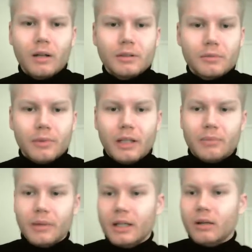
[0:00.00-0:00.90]
twenty
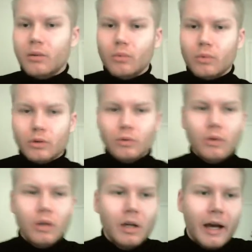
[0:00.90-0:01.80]

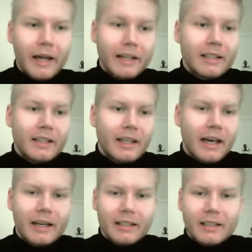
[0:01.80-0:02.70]
twenty-two, and I think that
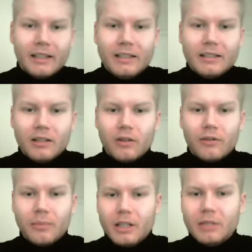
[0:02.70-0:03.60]
hacking can easily go
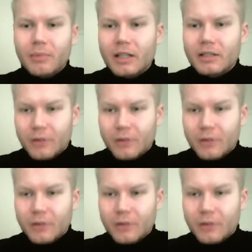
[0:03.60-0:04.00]
from these prices.